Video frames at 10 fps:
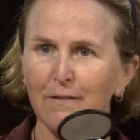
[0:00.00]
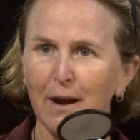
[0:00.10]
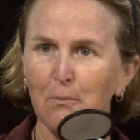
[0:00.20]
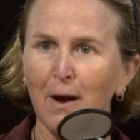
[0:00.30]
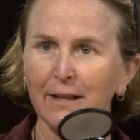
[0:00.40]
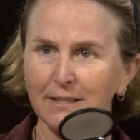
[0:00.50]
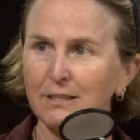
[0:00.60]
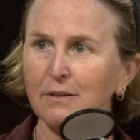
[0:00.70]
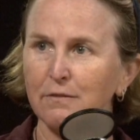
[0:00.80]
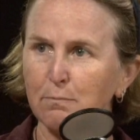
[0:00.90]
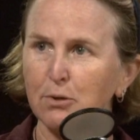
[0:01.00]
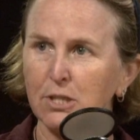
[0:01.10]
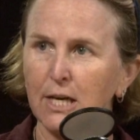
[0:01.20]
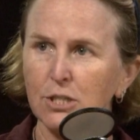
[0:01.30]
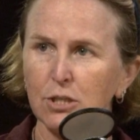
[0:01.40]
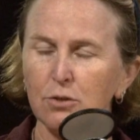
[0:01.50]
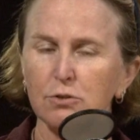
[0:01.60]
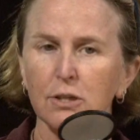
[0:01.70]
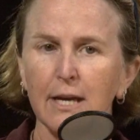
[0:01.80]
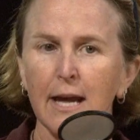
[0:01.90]
a relative protection
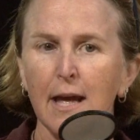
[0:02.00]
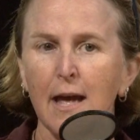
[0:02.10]
usually.